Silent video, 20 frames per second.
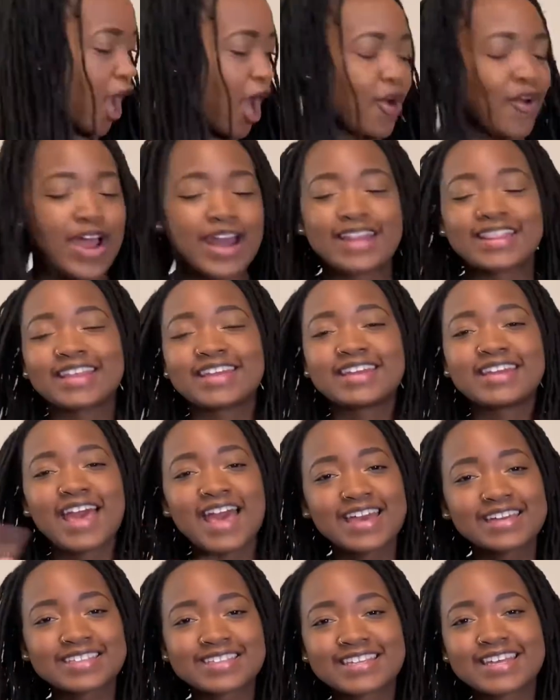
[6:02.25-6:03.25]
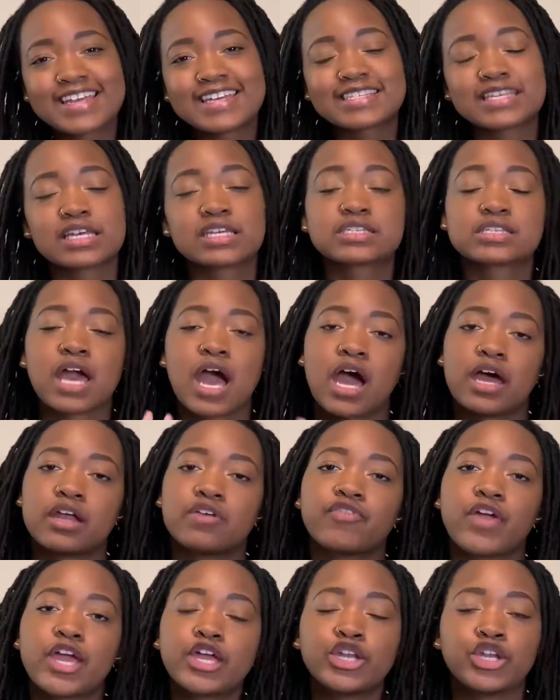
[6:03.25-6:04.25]
Alrighty, the next is kind of
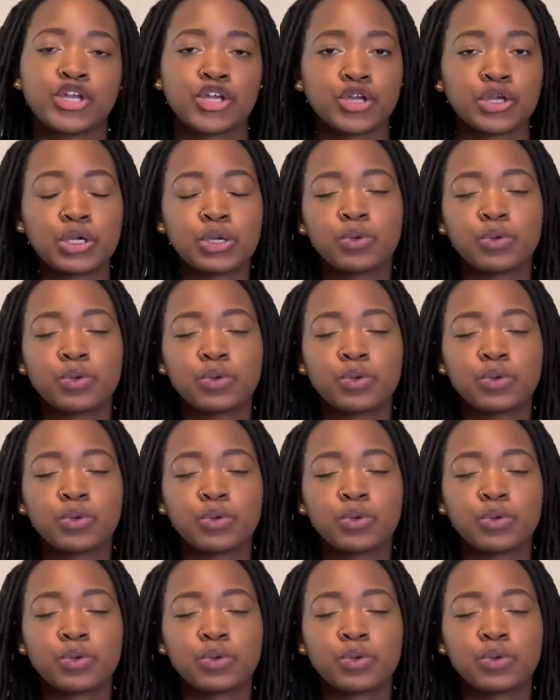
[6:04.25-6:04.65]
a new